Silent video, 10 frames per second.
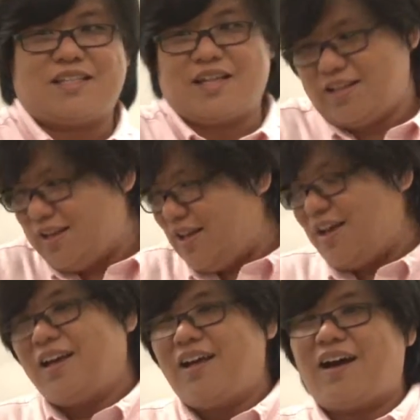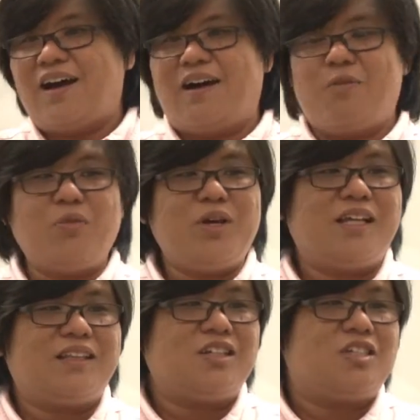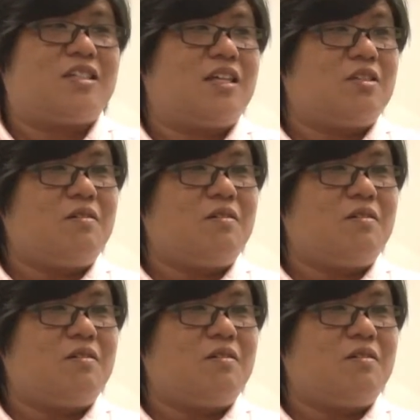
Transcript: And then uh, one week later, she said,